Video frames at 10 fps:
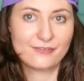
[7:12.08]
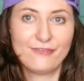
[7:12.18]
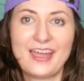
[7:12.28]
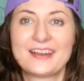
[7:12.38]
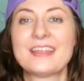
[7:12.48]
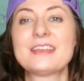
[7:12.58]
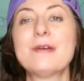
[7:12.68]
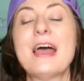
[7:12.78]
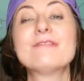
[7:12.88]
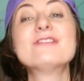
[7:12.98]
the fact that you
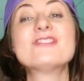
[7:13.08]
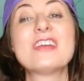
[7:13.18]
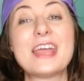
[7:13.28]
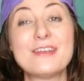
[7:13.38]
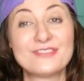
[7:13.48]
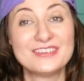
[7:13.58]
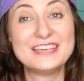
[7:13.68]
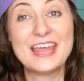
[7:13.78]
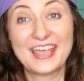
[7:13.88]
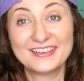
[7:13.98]
haven't shaved in
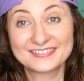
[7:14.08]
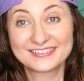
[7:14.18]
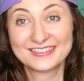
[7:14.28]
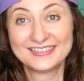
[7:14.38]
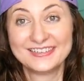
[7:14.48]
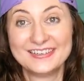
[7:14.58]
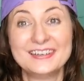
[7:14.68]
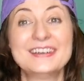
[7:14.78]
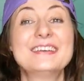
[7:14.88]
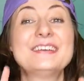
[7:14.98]
days,
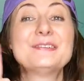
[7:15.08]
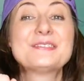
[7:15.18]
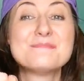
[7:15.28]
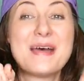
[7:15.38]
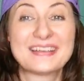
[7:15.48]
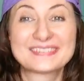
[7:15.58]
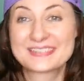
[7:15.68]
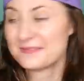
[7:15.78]
use a mask.